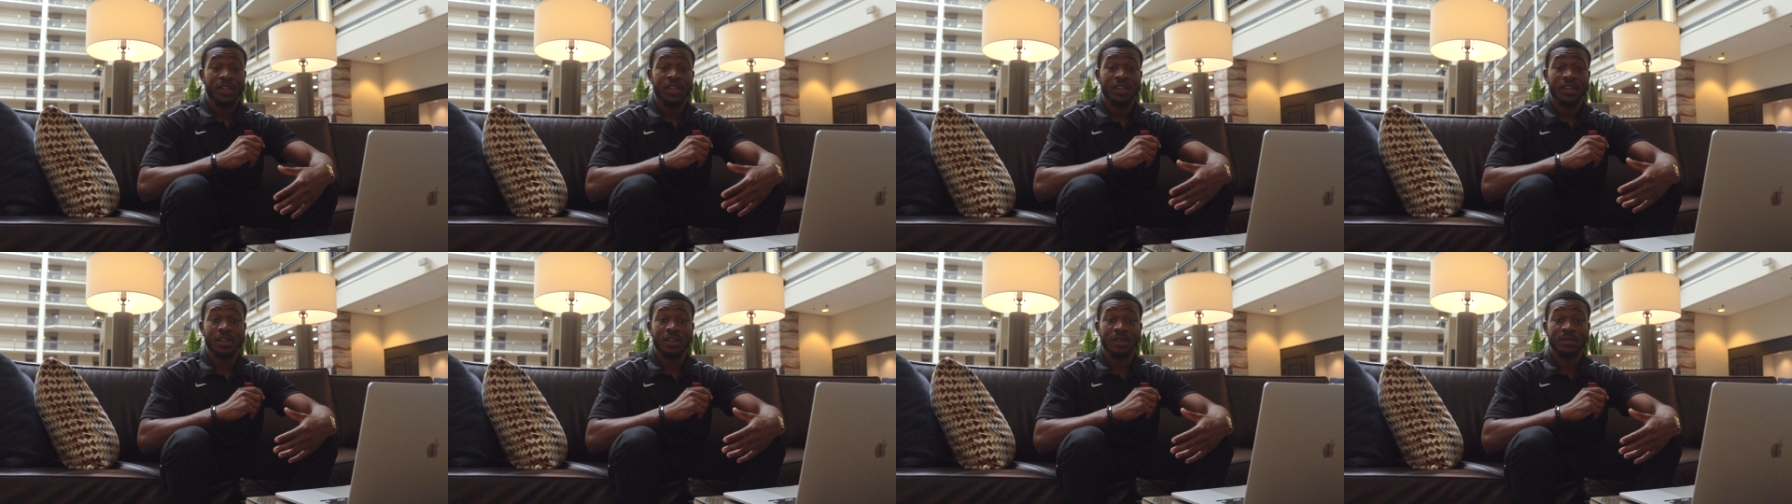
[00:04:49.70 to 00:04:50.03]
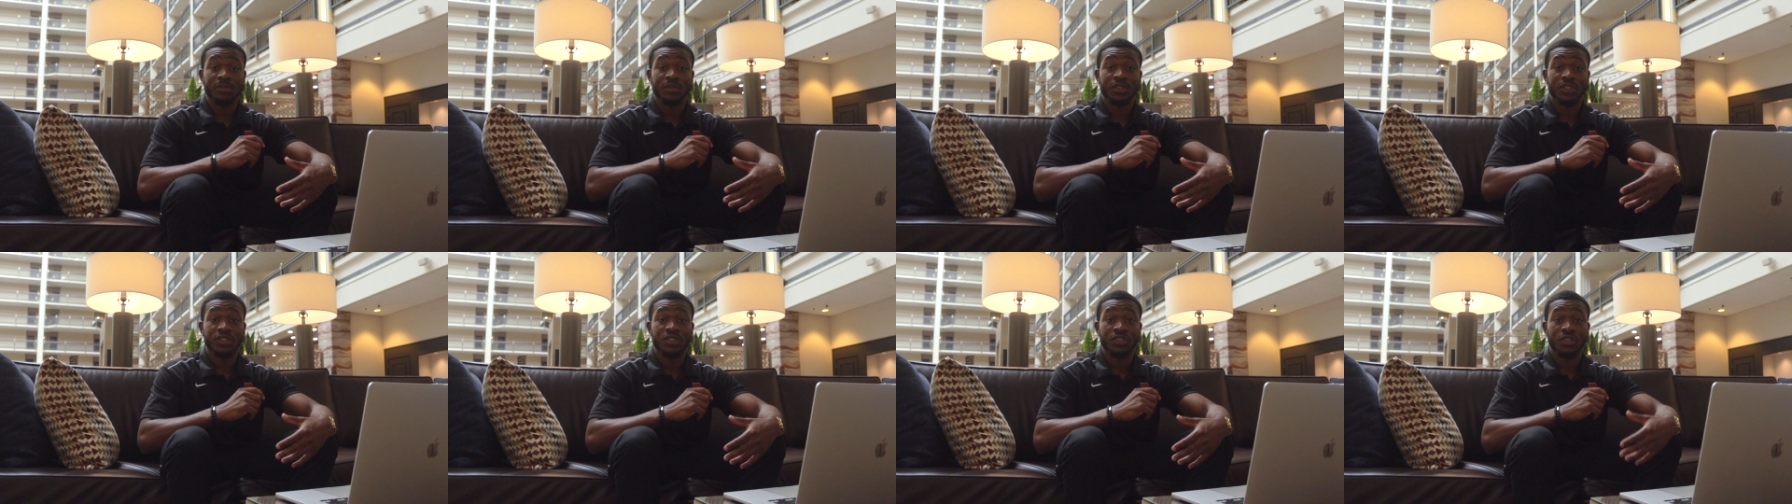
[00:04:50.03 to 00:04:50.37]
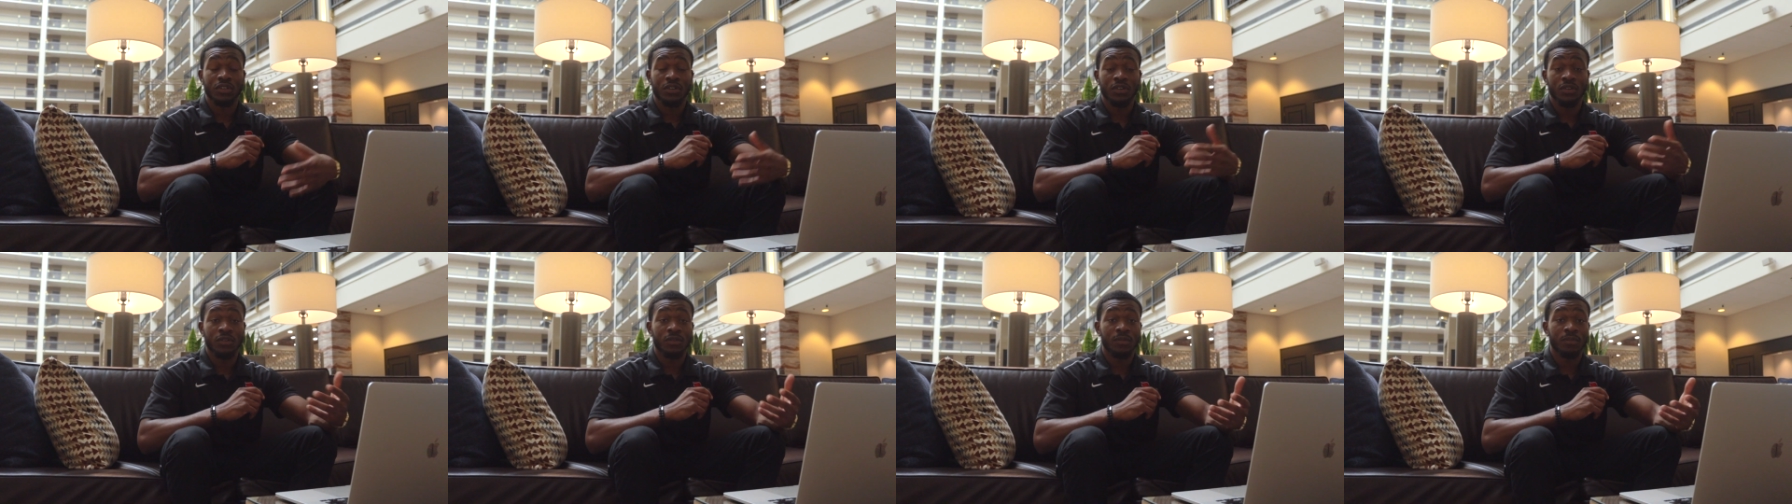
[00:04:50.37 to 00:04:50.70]
um, just
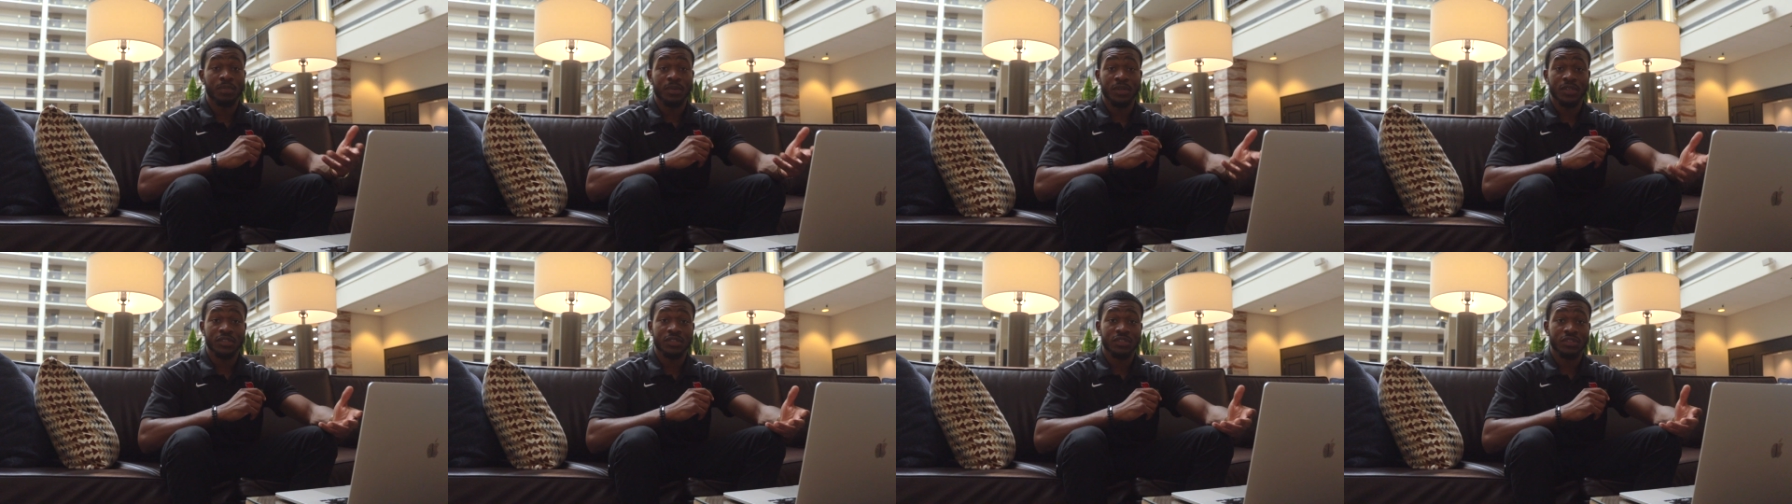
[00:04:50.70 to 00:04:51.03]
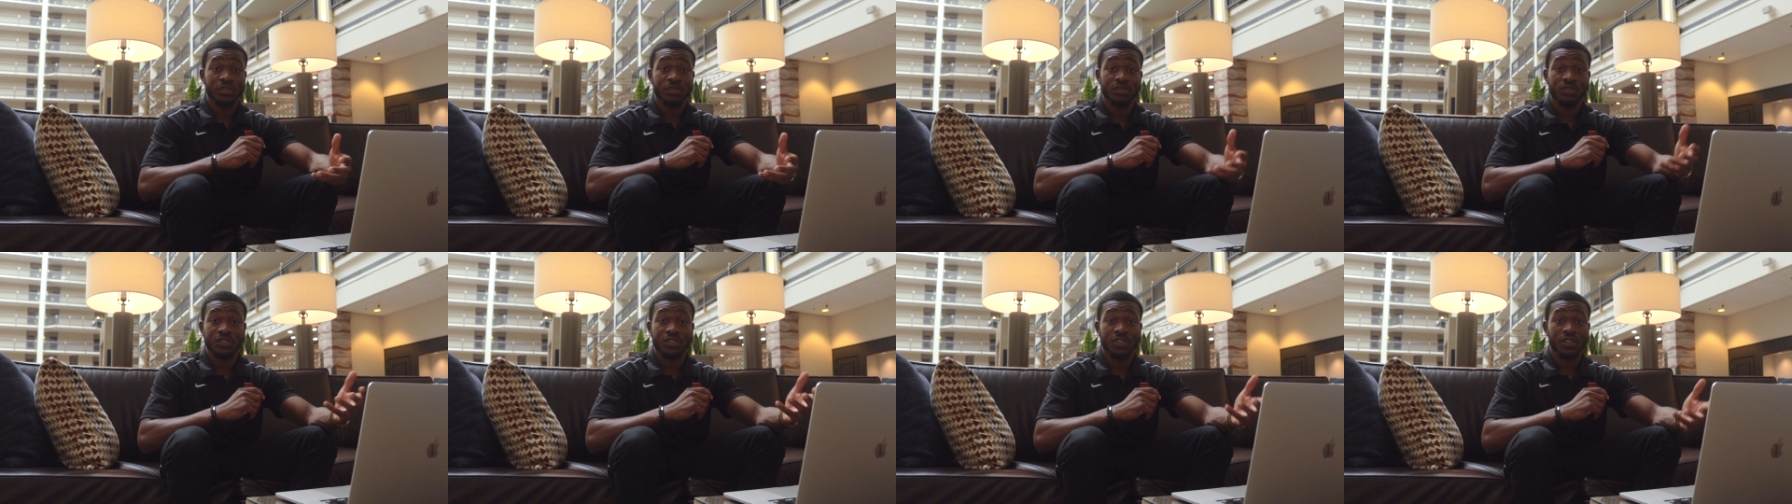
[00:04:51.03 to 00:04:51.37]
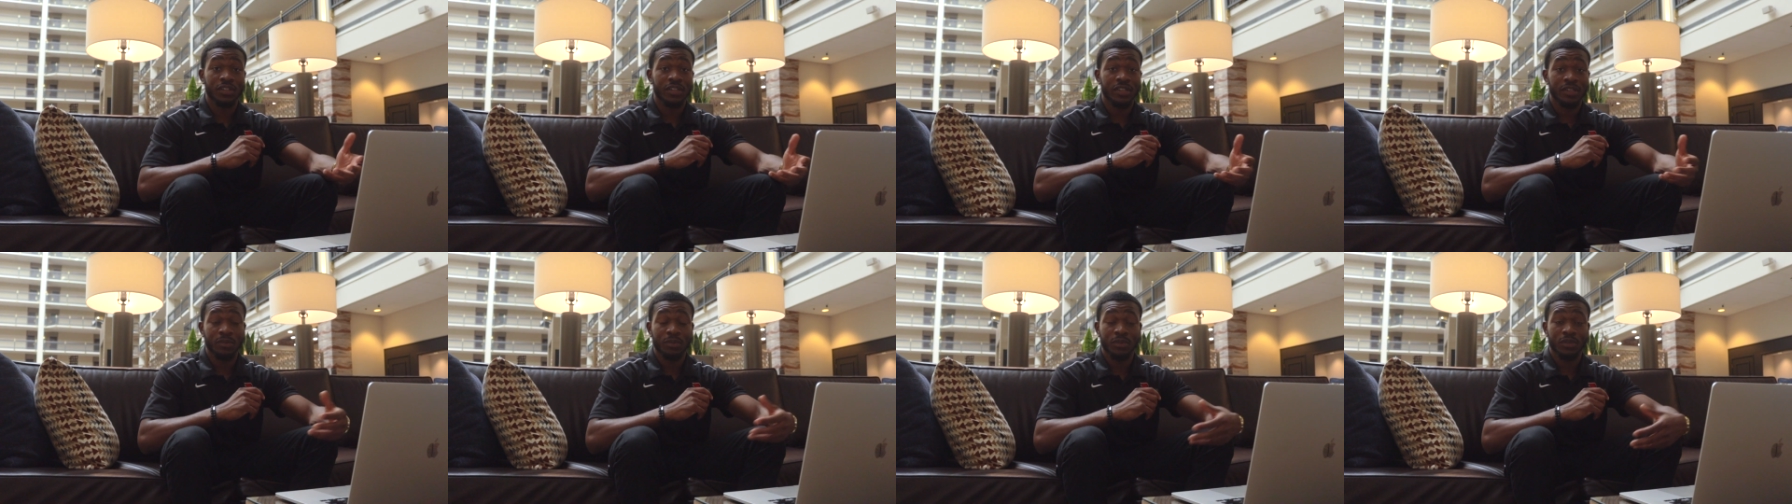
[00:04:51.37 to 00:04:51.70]
your own personal
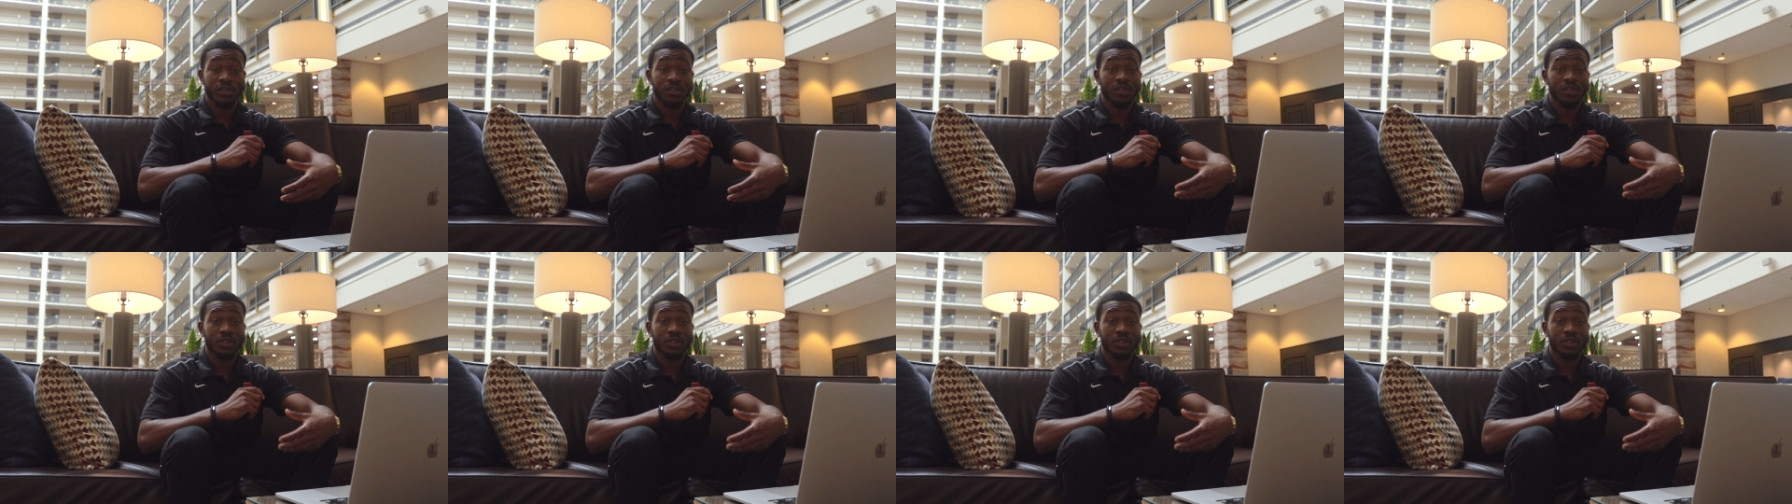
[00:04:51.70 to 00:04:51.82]
journey with